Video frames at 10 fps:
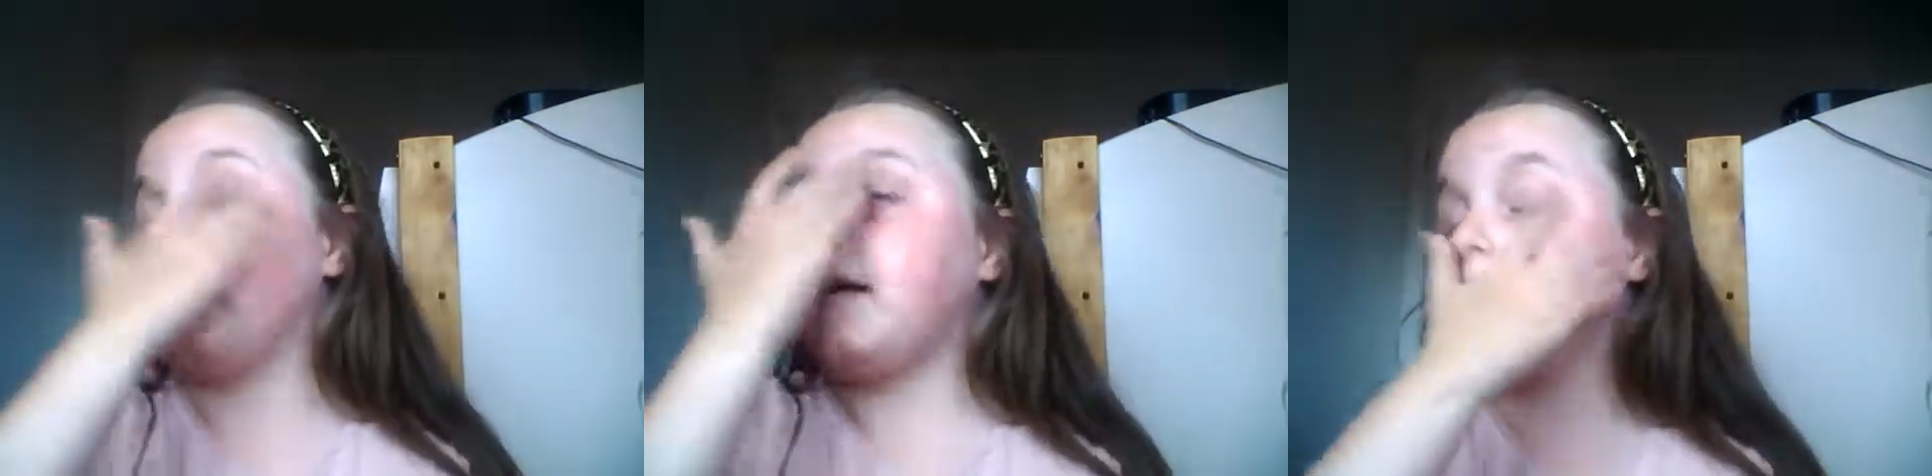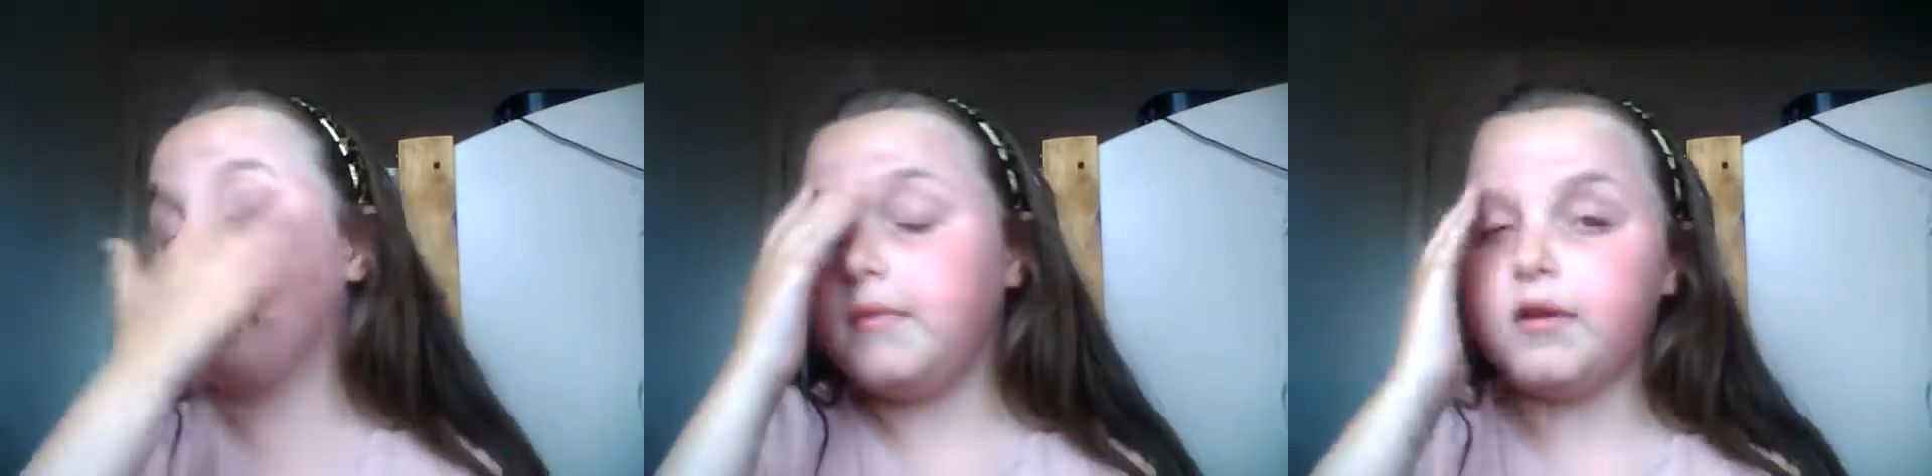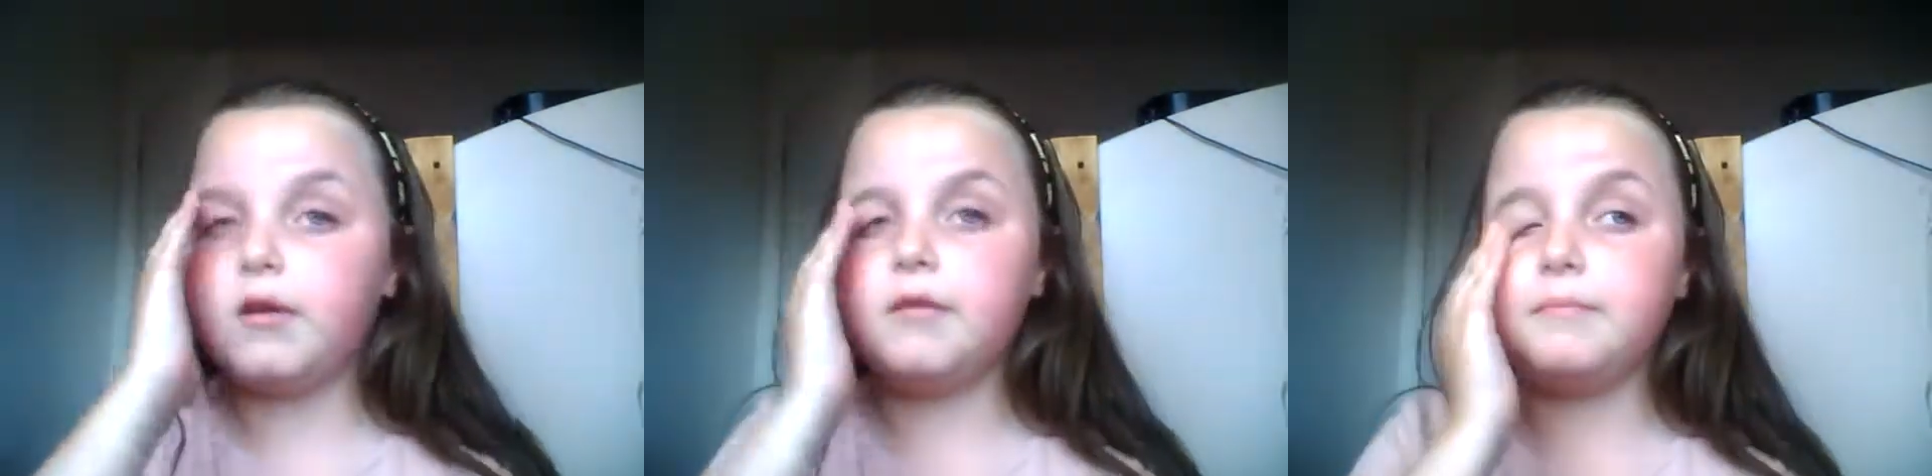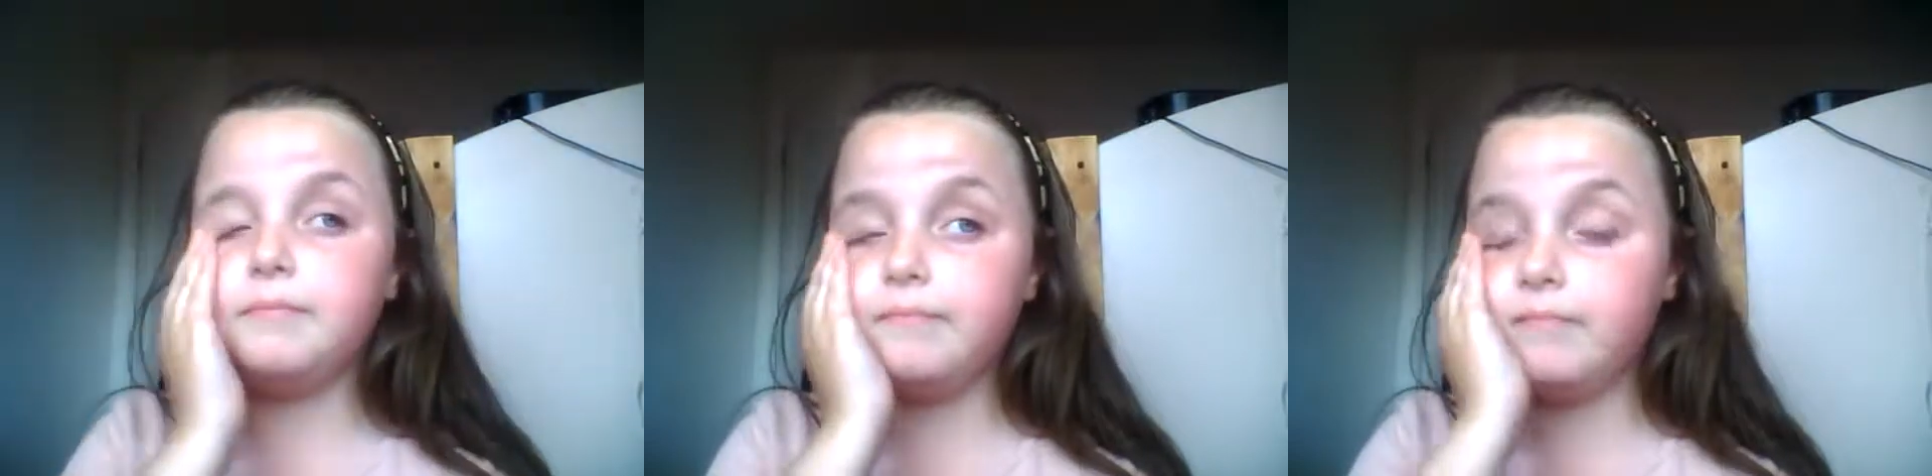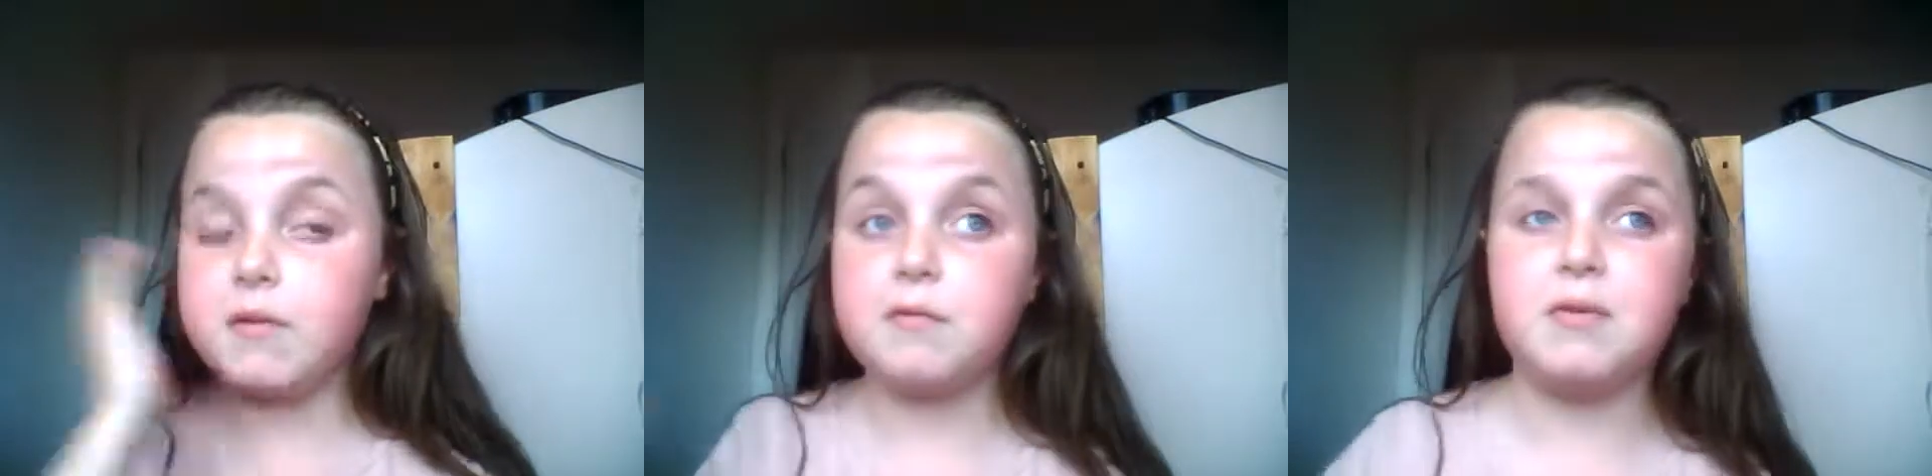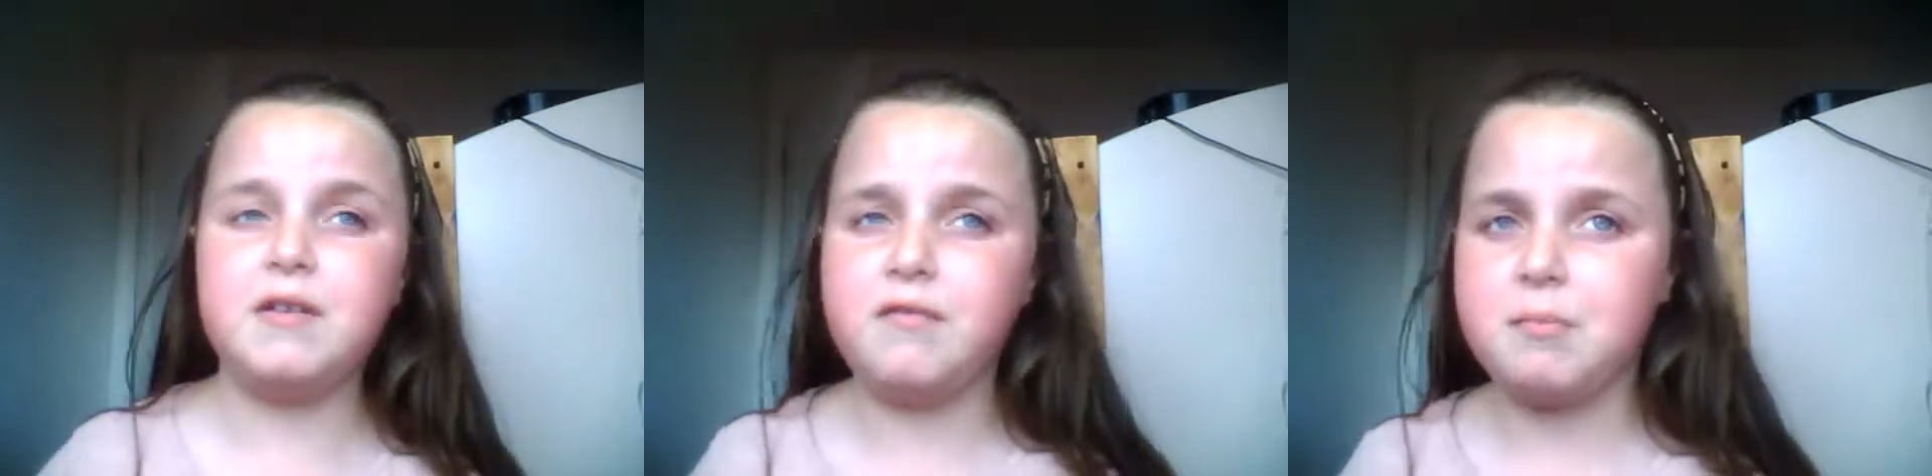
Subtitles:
yeah. But if you want